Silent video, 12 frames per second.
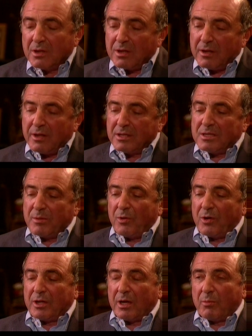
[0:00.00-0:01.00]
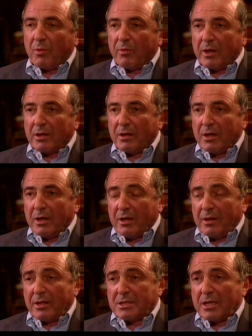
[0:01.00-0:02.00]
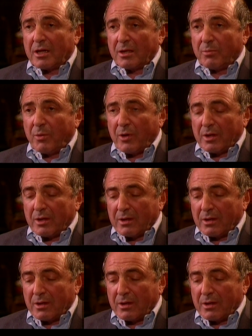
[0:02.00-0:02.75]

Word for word: This is the point number one. The second point,